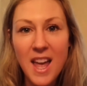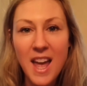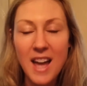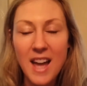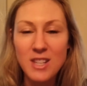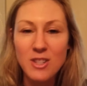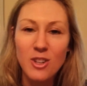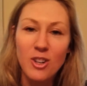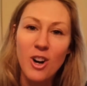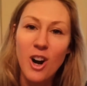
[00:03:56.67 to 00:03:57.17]

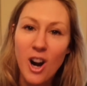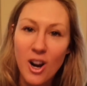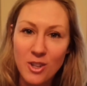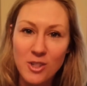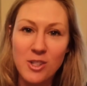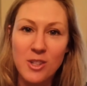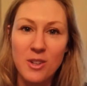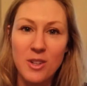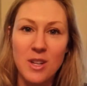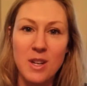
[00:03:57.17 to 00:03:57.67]
and you're
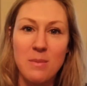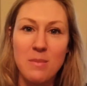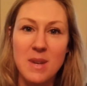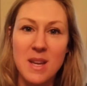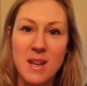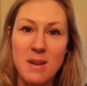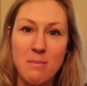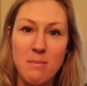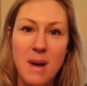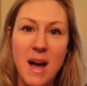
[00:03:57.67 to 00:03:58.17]
also going to
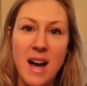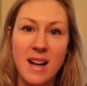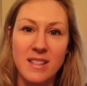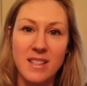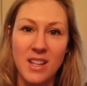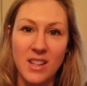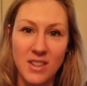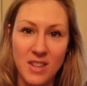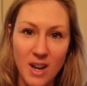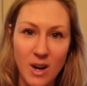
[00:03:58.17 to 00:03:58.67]
be
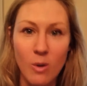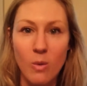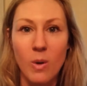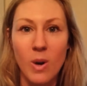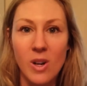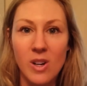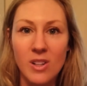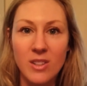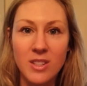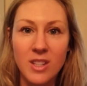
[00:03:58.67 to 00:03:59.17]
impacting their
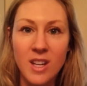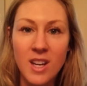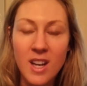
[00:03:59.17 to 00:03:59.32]
world.